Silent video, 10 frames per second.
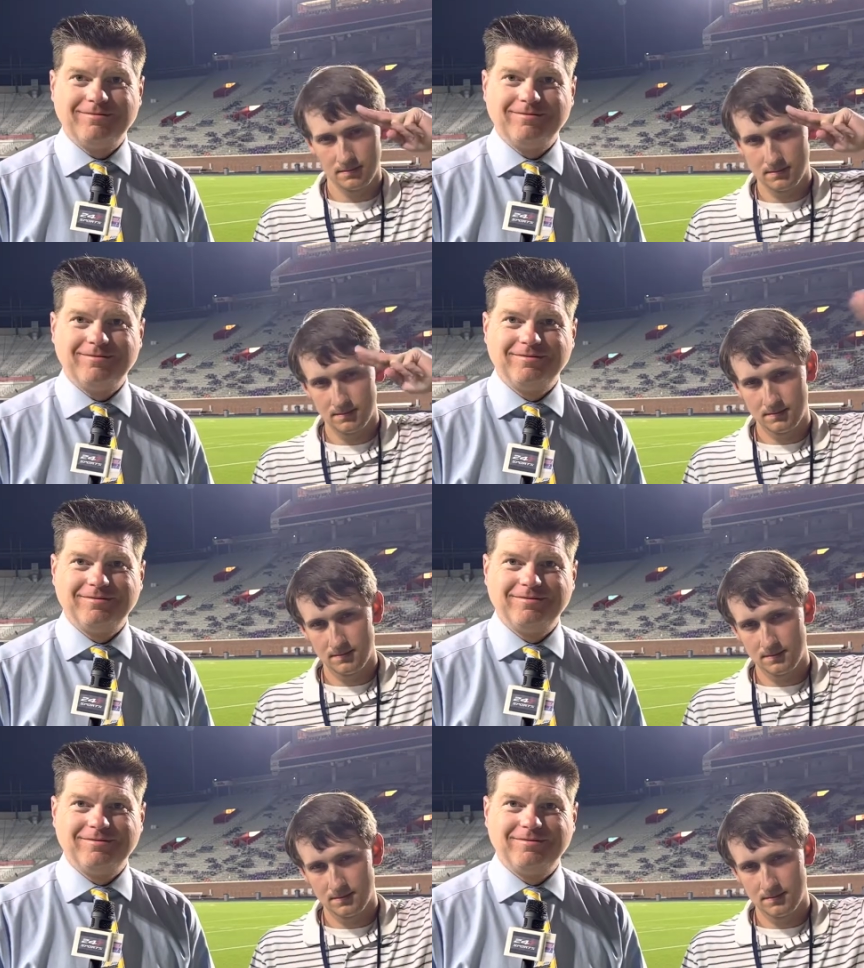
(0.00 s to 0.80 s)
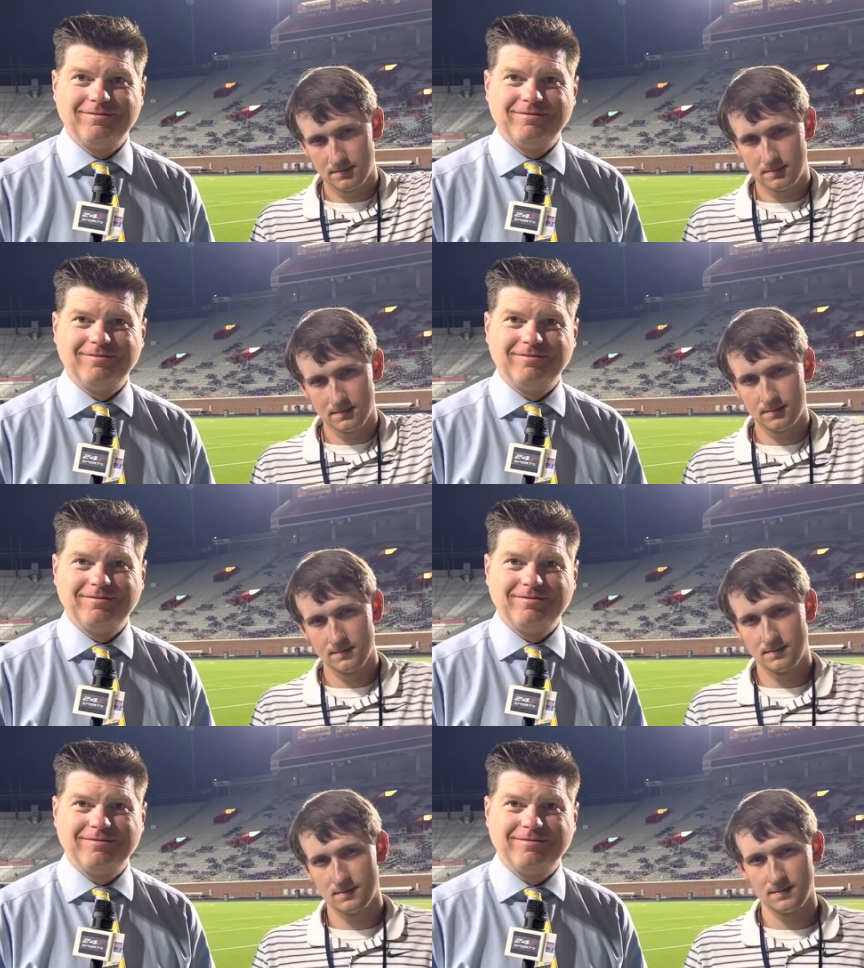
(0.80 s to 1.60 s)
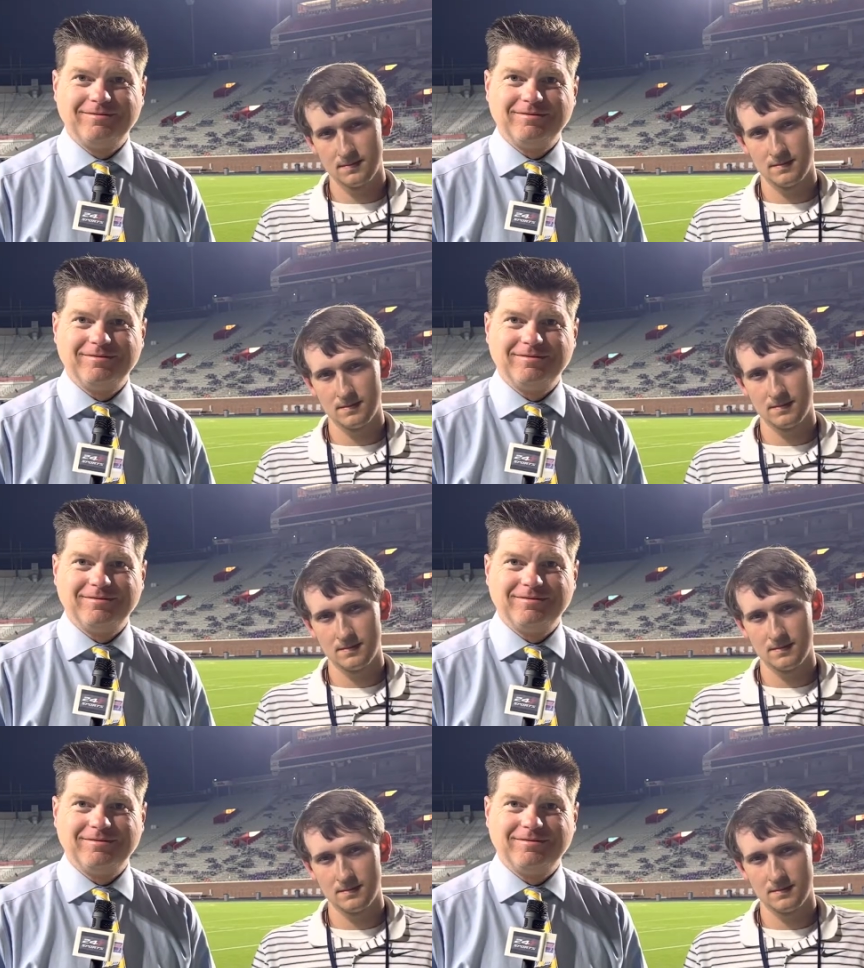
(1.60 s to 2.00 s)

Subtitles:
Nothing is said.